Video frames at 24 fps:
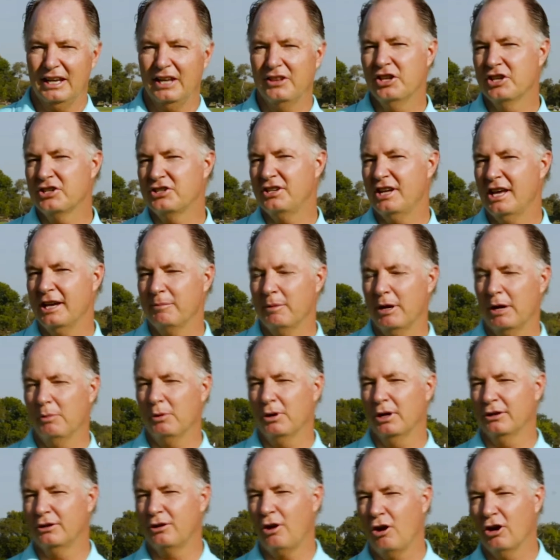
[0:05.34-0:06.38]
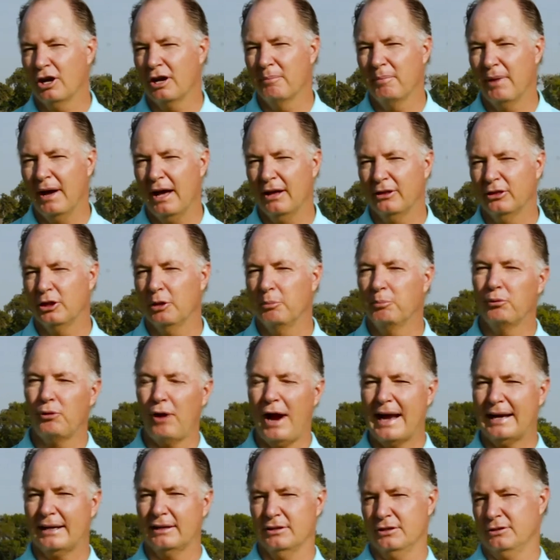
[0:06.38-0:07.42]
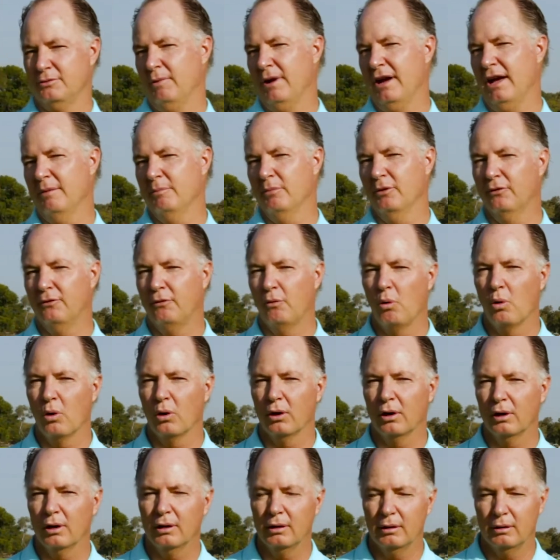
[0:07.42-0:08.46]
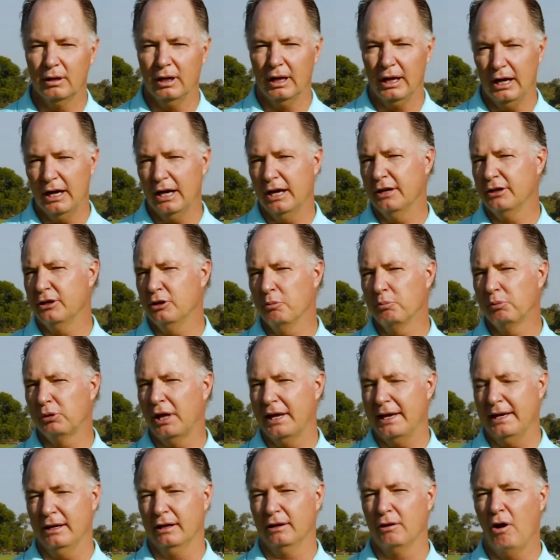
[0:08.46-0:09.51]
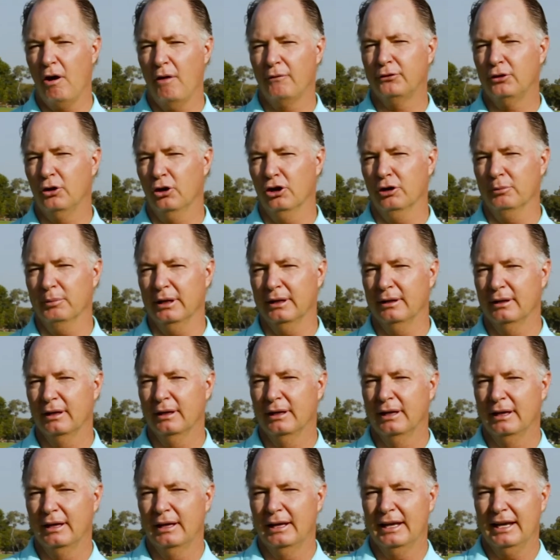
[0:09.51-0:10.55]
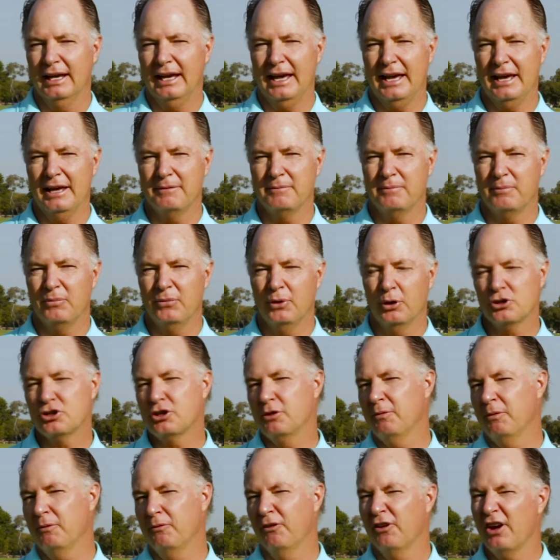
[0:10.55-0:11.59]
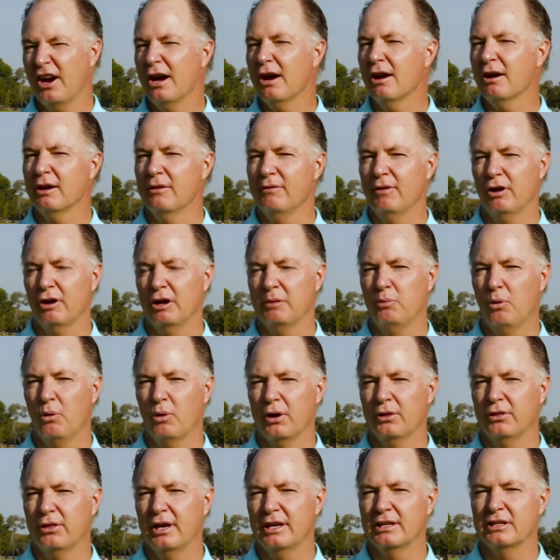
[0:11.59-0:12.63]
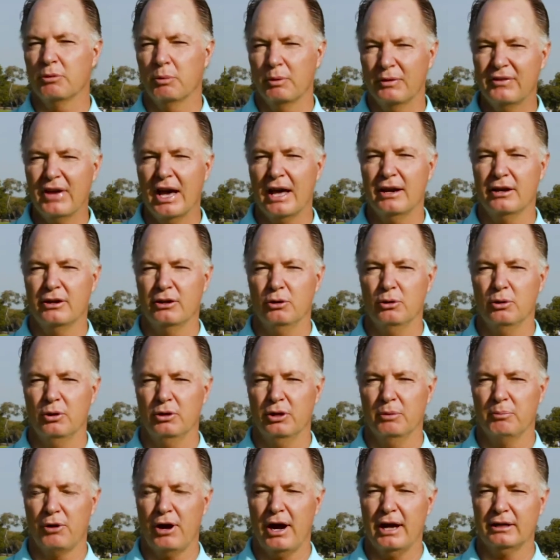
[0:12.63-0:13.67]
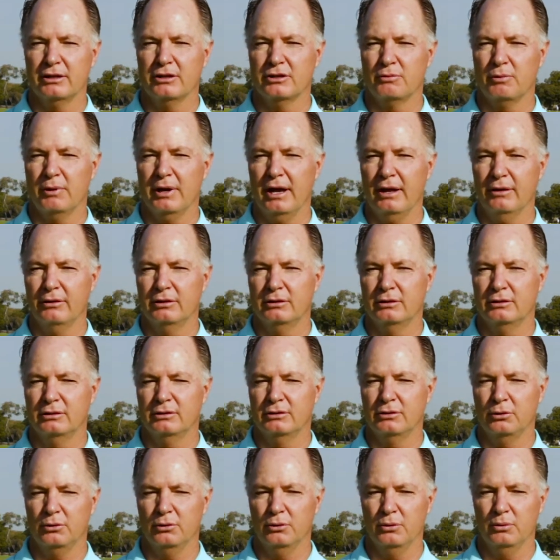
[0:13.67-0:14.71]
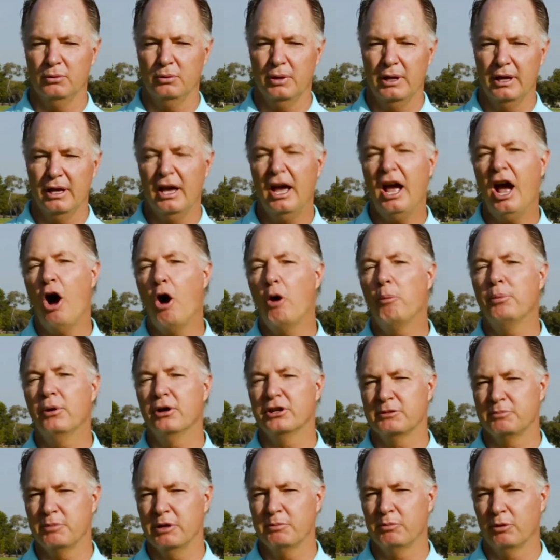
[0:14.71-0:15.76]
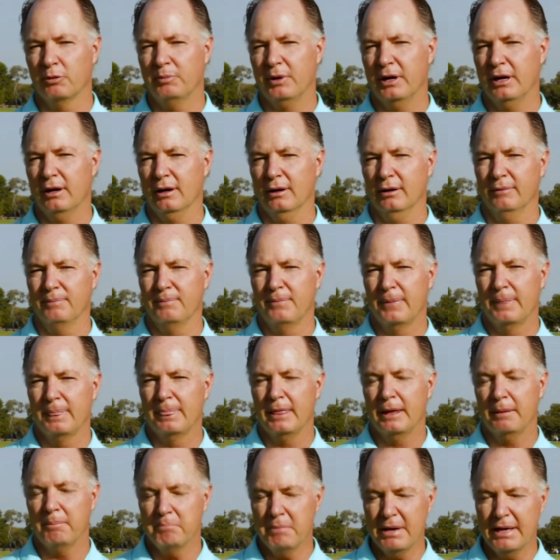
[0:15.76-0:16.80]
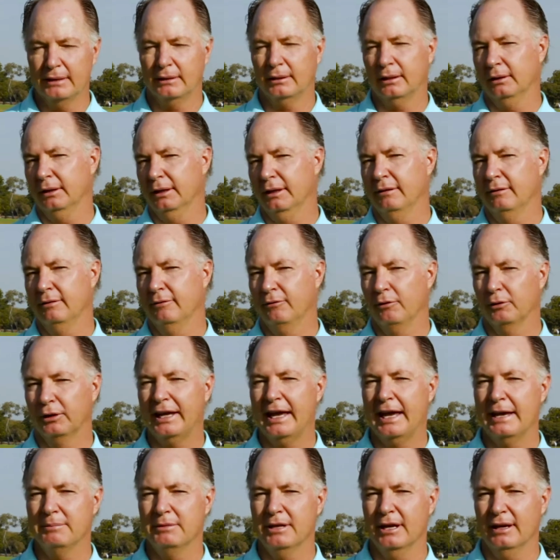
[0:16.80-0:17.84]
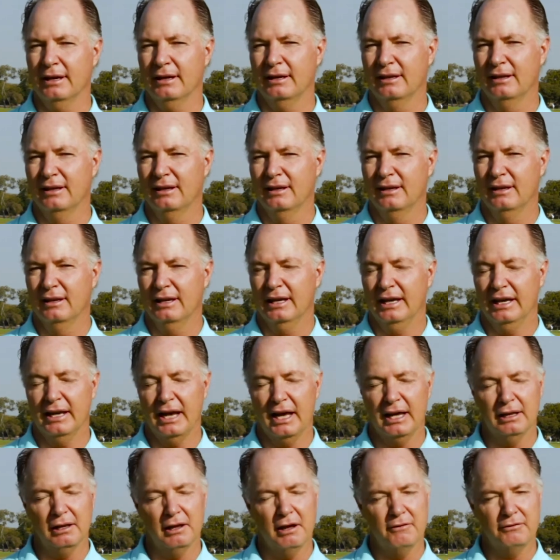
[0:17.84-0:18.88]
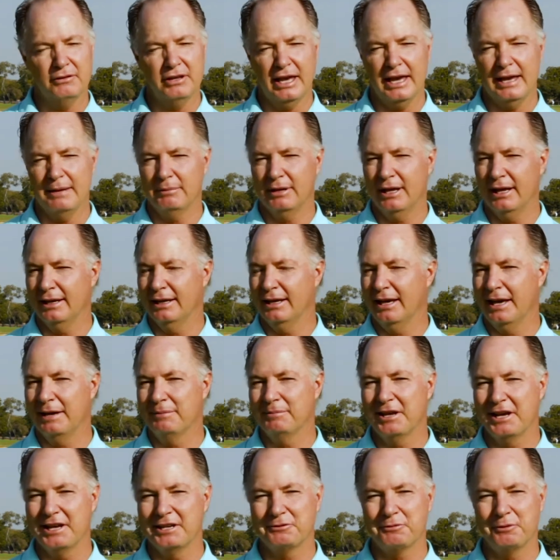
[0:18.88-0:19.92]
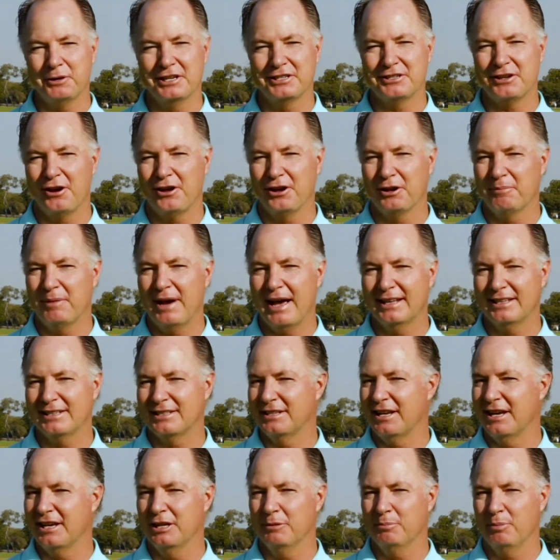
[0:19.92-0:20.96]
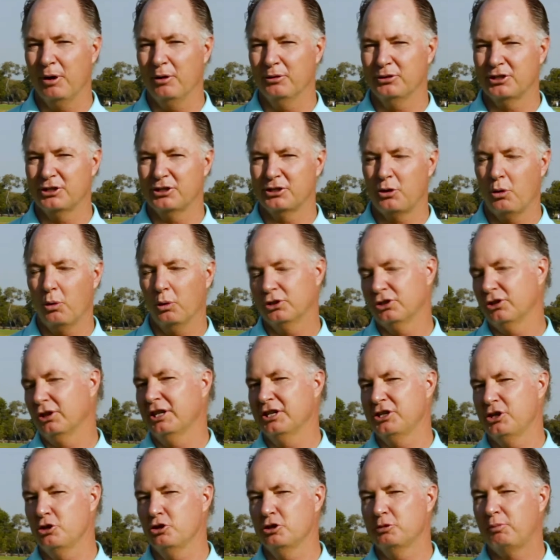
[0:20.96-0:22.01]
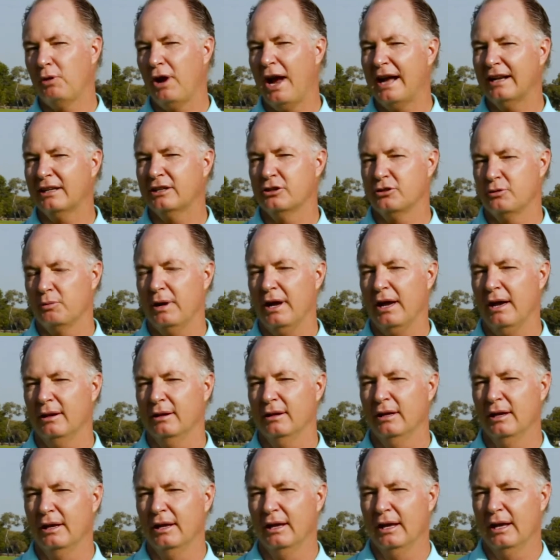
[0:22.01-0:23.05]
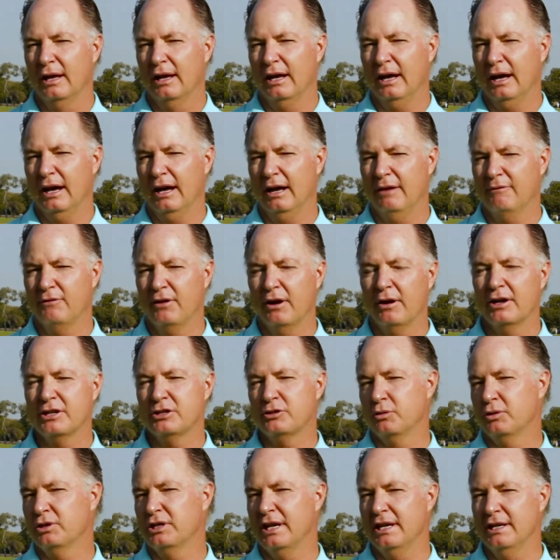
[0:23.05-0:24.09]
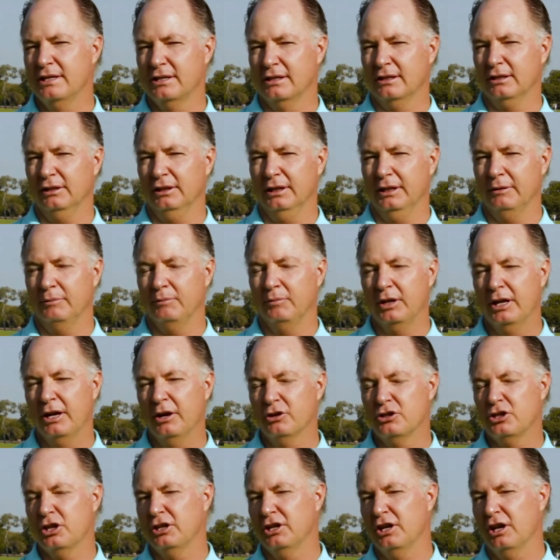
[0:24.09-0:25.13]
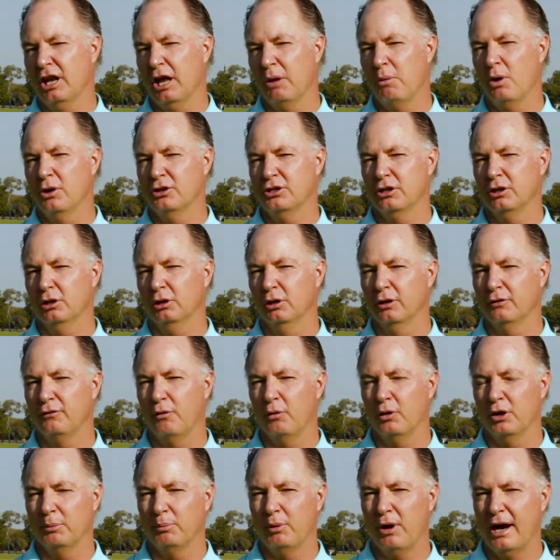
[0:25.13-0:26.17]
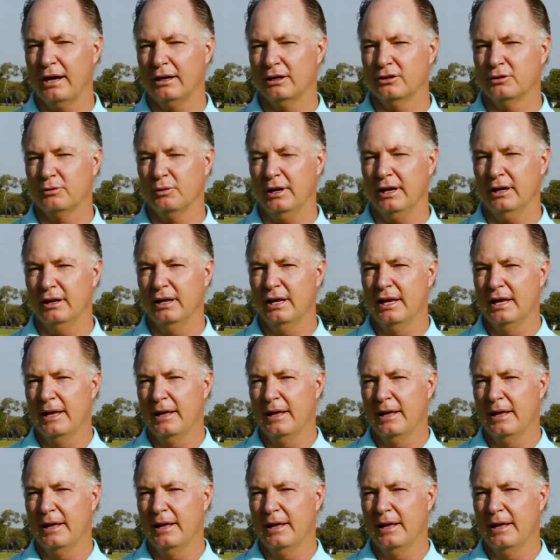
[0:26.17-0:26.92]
In this segment, I want to talk about the practice round before you play in a golf tournament. And there's some very, very important things that we've got to do in the practice round to help us be prepared mentally for game day. And I love game day. Game day is what it's all about. It's the day you post the score. So let's use practice round very strategically. Here's the deal I want you to look for in the practice round.